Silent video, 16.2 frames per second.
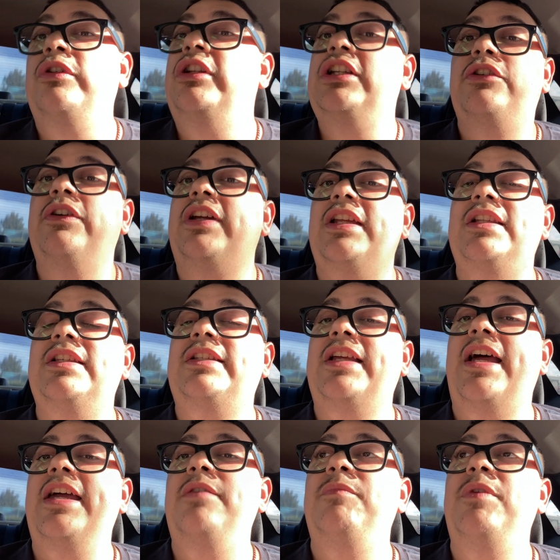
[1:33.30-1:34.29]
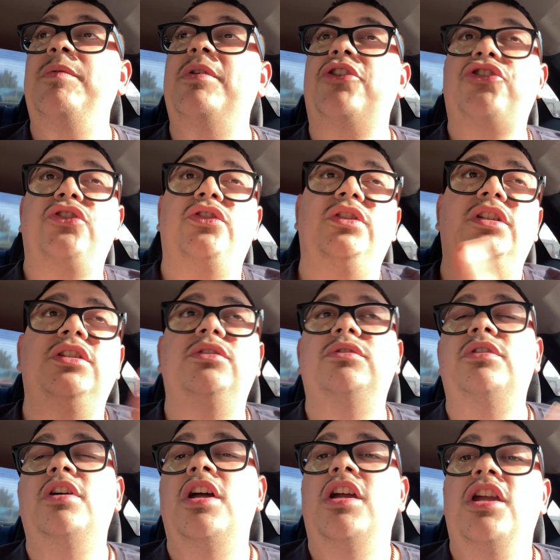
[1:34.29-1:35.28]
really quick inside. Maybe I'll show a
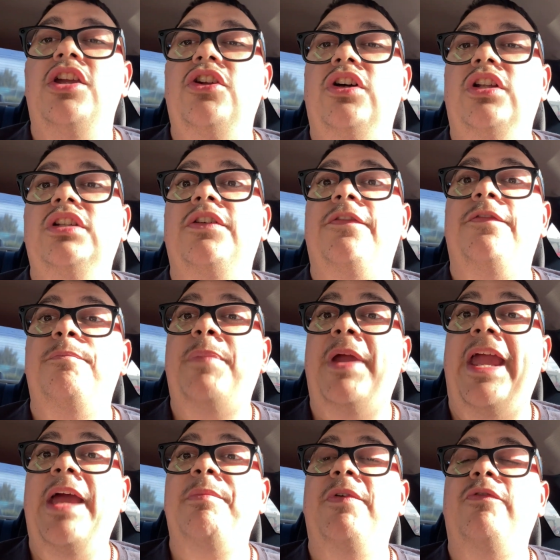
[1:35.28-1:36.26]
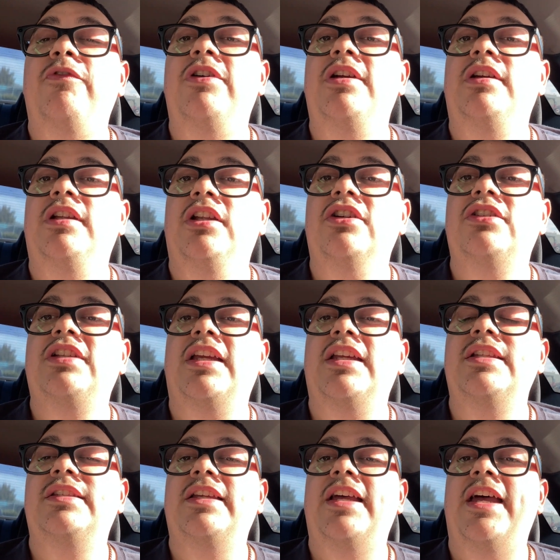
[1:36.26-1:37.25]
little Pam of what it looks like
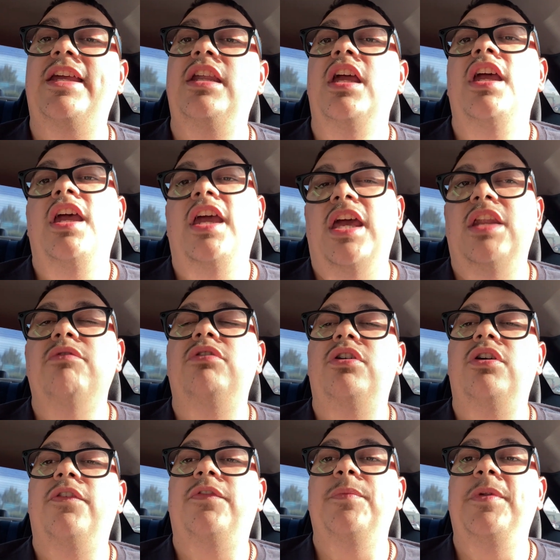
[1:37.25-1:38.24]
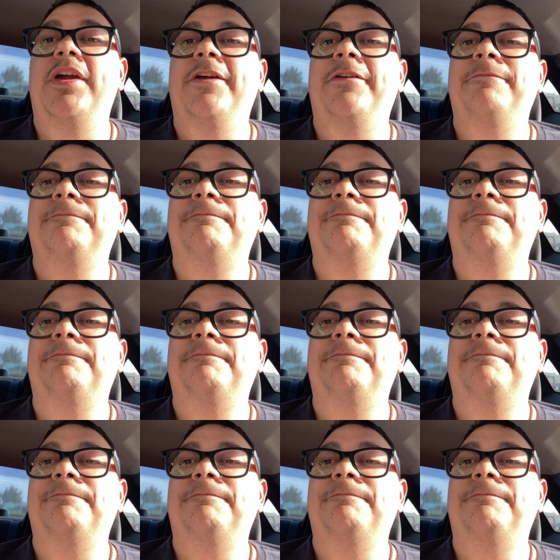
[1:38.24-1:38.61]
inside, and then we'll go from there.